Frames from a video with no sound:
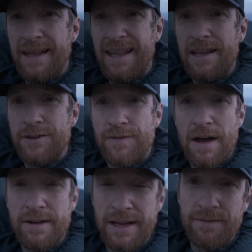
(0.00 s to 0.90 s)
It is
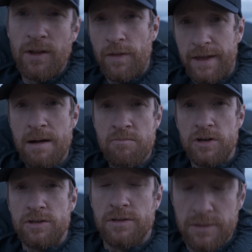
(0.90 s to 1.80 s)
very, even though on the
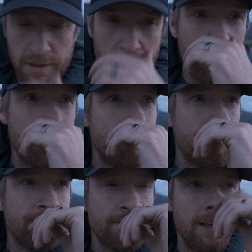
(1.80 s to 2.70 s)
camera it doesn't look dark,
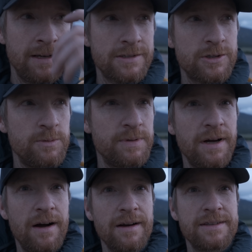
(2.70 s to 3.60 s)
it is super
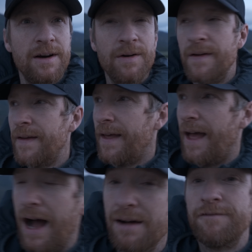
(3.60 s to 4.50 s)
dark. So
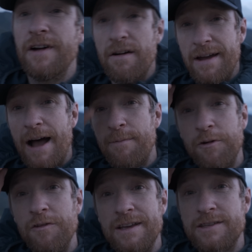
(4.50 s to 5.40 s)
I'm very
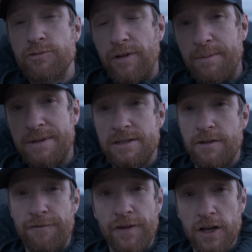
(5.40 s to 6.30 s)
happy with this. Three images.
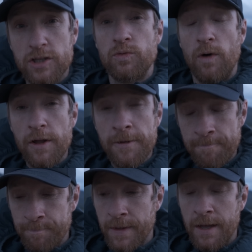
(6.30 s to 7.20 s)
The first one,
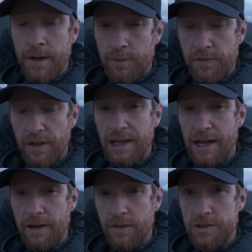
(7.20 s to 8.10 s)
with the
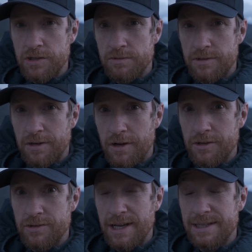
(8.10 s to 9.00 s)
light on the dunes and the
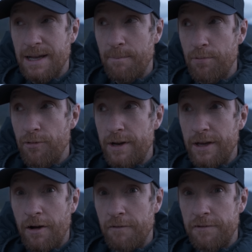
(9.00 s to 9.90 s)
contrast, I'm pretty
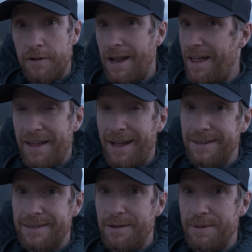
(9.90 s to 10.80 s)
confident, I think
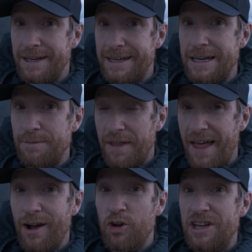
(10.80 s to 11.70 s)
that's gonna be a keeper.
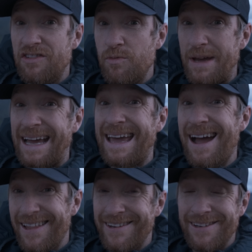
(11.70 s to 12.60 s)
That could even be a
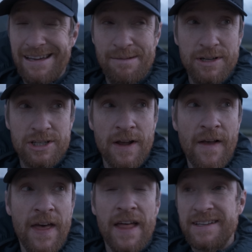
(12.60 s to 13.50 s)
calendar image.
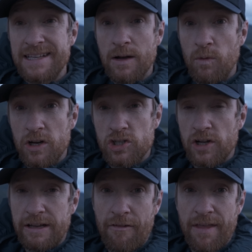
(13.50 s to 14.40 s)
Second one I
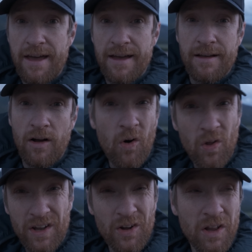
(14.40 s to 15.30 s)
shot down there,
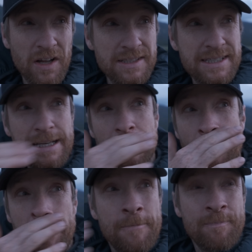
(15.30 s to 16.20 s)
in all honesty,
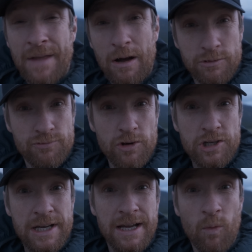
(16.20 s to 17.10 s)
I was
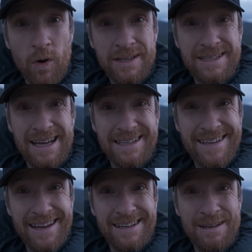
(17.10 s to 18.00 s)
rushing, I wanted to get a
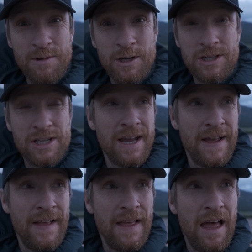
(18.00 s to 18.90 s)
second image,
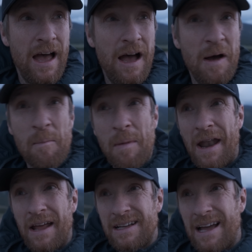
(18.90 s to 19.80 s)

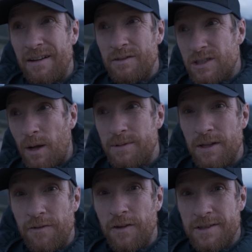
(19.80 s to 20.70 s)
and I kind of stopped
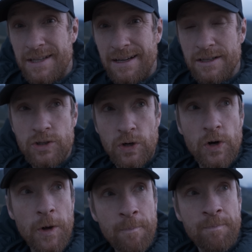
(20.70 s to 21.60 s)
at the first thing I
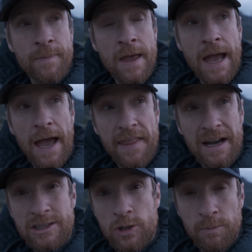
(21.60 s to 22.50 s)
saw, and then
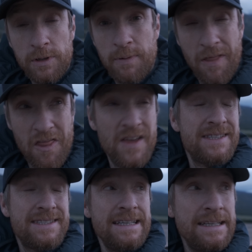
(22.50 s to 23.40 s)
I stumbled upon
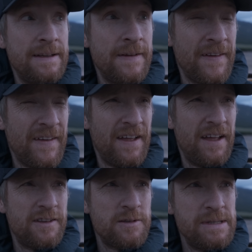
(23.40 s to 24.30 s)
this scene.
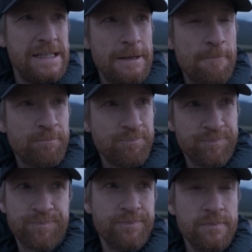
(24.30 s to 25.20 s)
And to me,
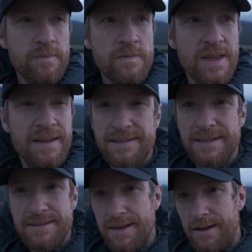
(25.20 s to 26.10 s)
this
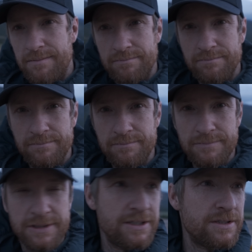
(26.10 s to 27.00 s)
is a
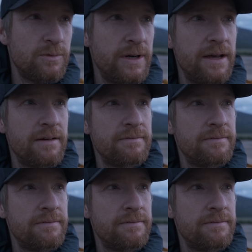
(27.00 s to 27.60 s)
winner.